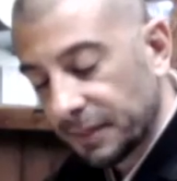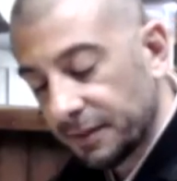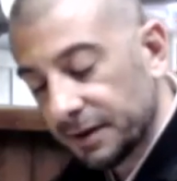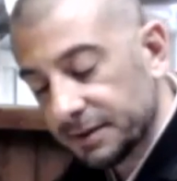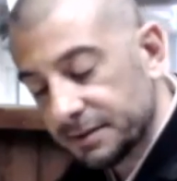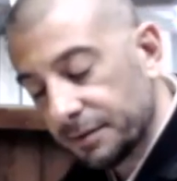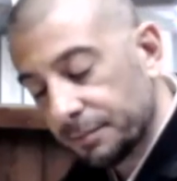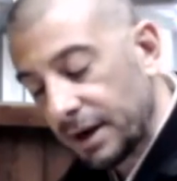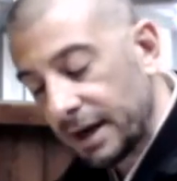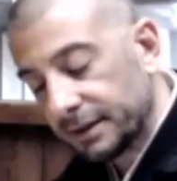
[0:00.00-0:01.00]
Thus, the
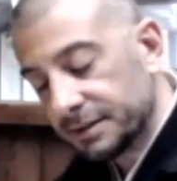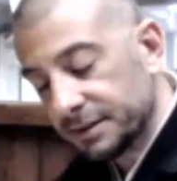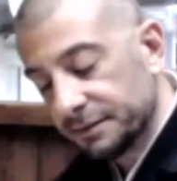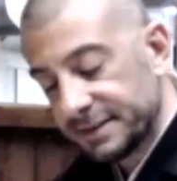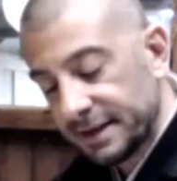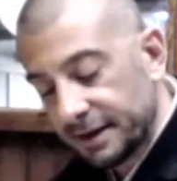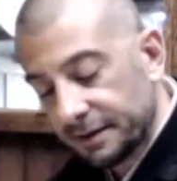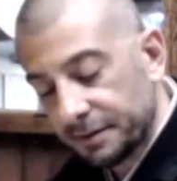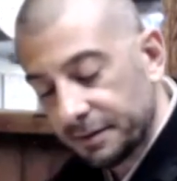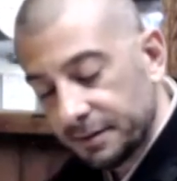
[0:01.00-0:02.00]
practice of
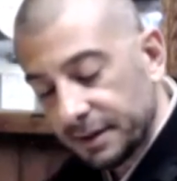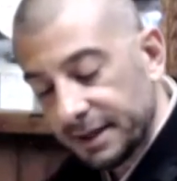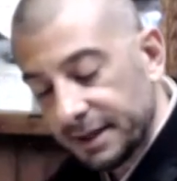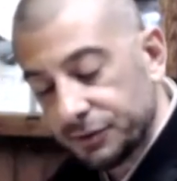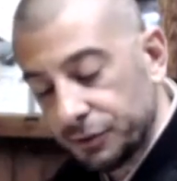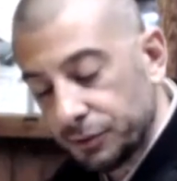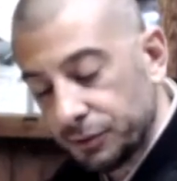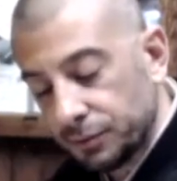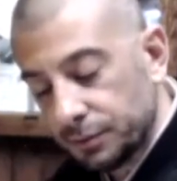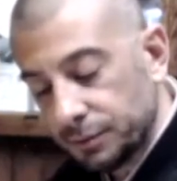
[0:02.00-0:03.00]
death is
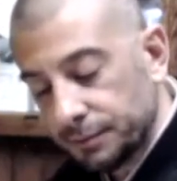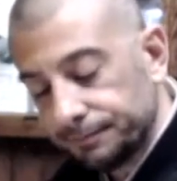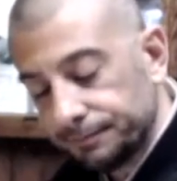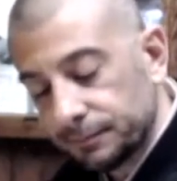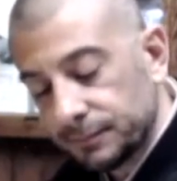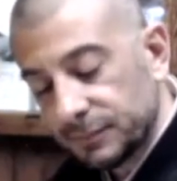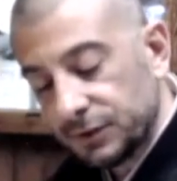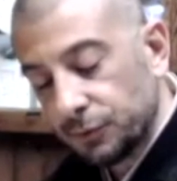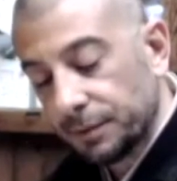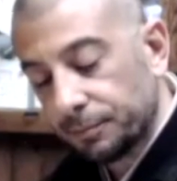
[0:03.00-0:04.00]
due
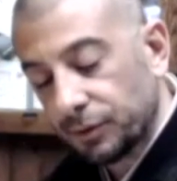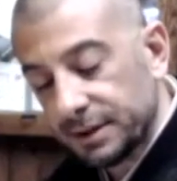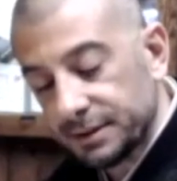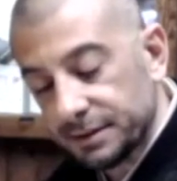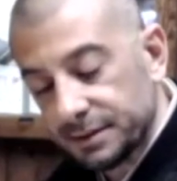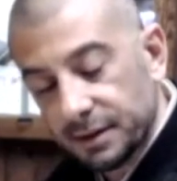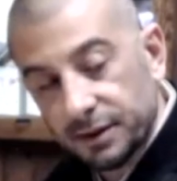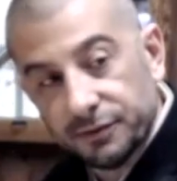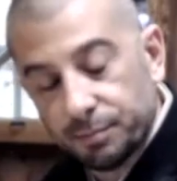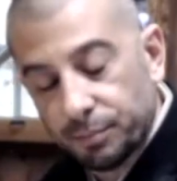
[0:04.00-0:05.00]
to the presence
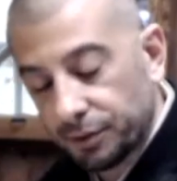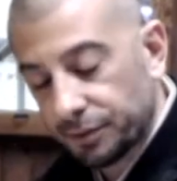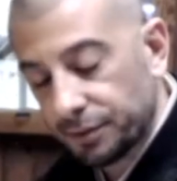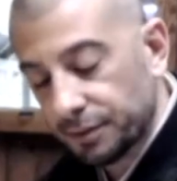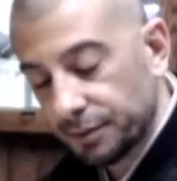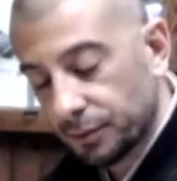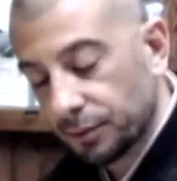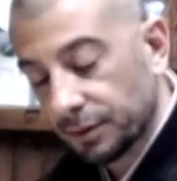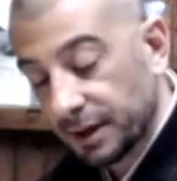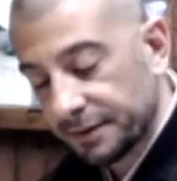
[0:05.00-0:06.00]
of birth or
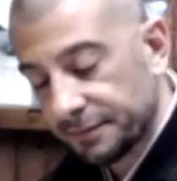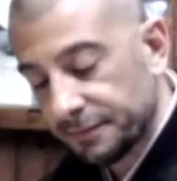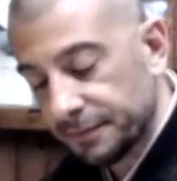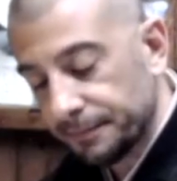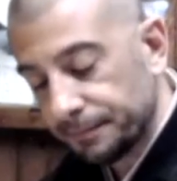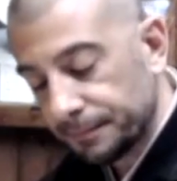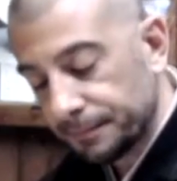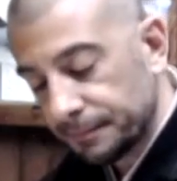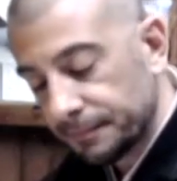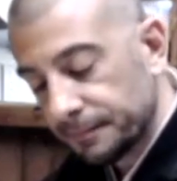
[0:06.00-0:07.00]
life.
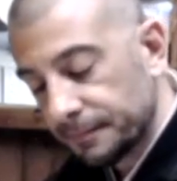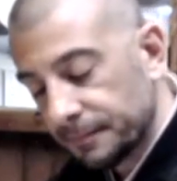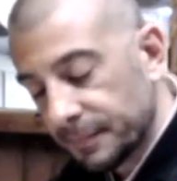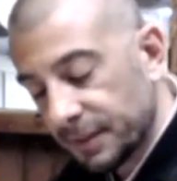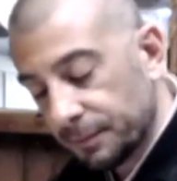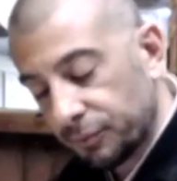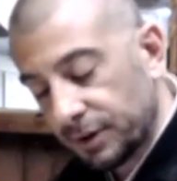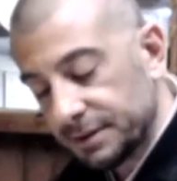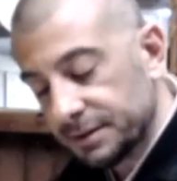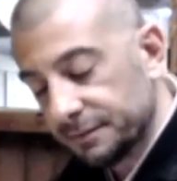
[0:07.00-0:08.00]
The
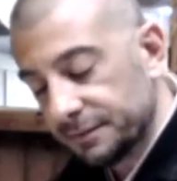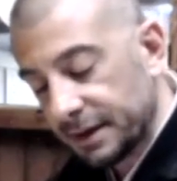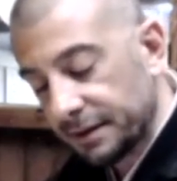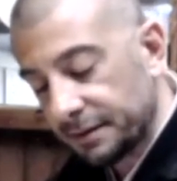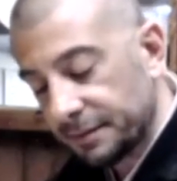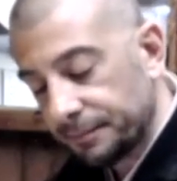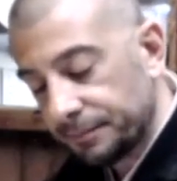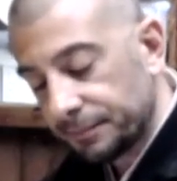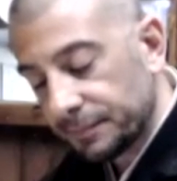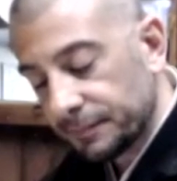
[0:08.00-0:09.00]
presence of death
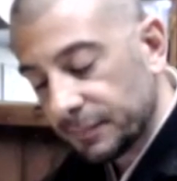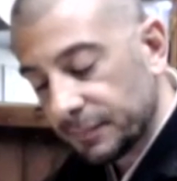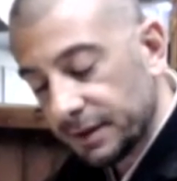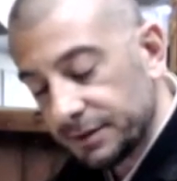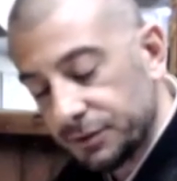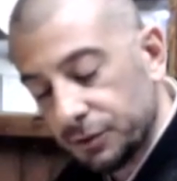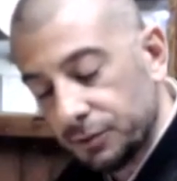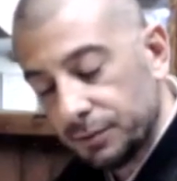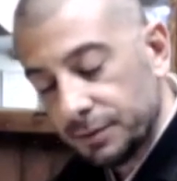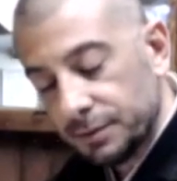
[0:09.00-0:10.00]
is due
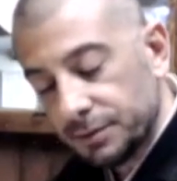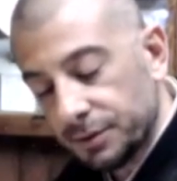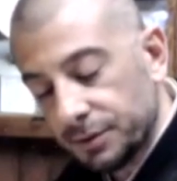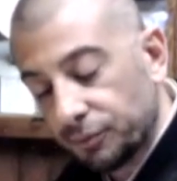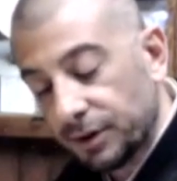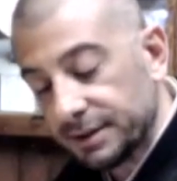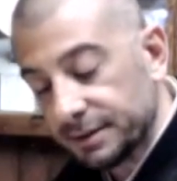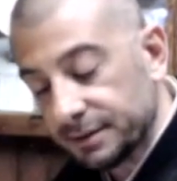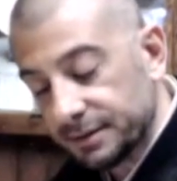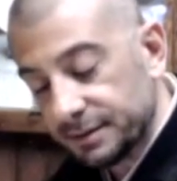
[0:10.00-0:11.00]
to the
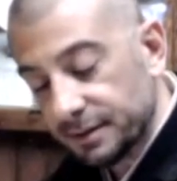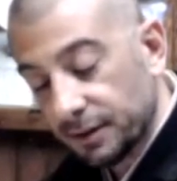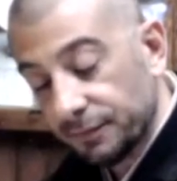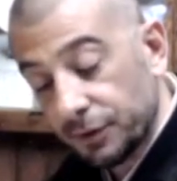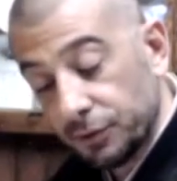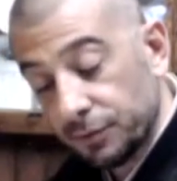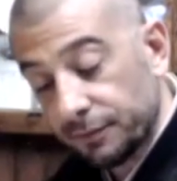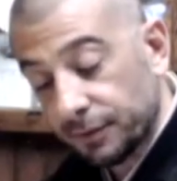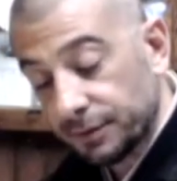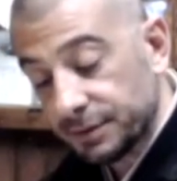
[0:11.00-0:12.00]
presence of the
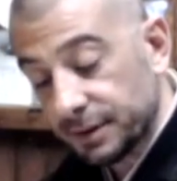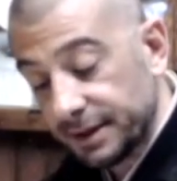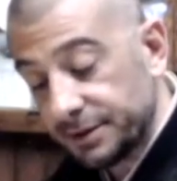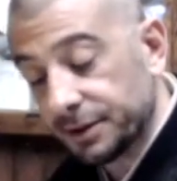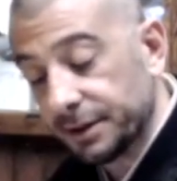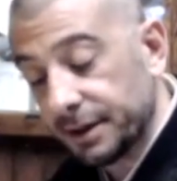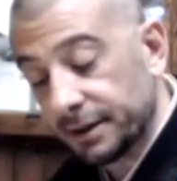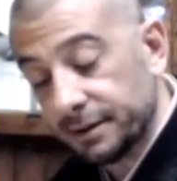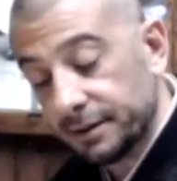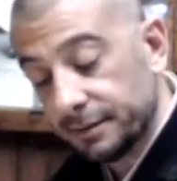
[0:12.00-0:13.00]
universe,
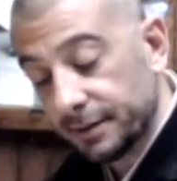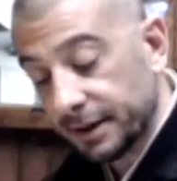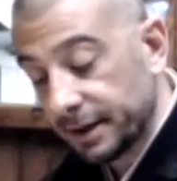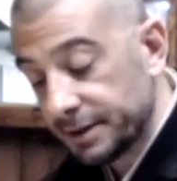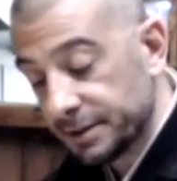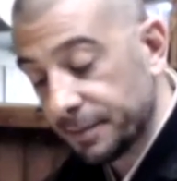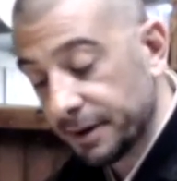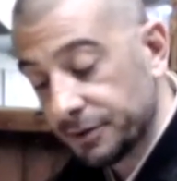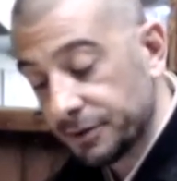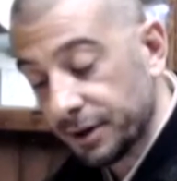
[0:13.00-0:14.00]
interconnected and
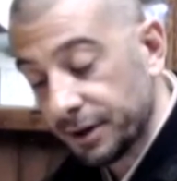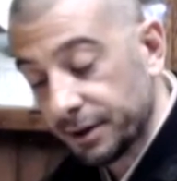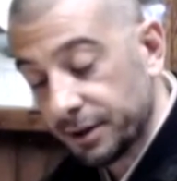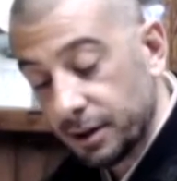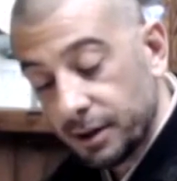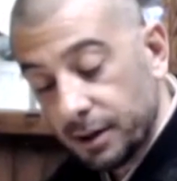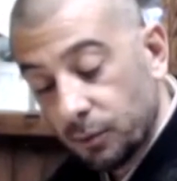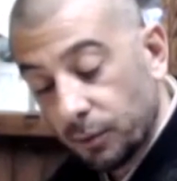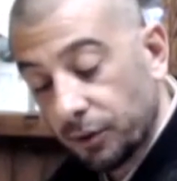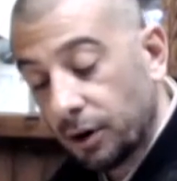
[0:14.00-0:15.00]
interpenetrated
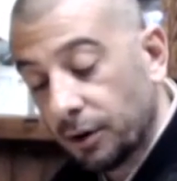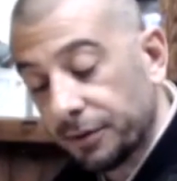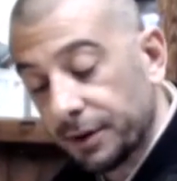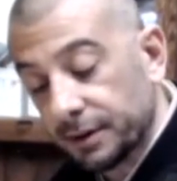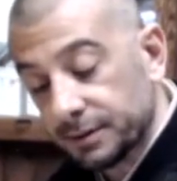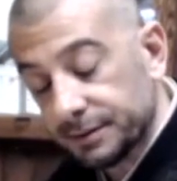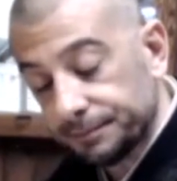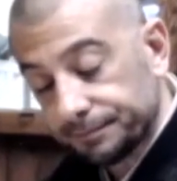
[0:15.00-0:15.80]
with all things.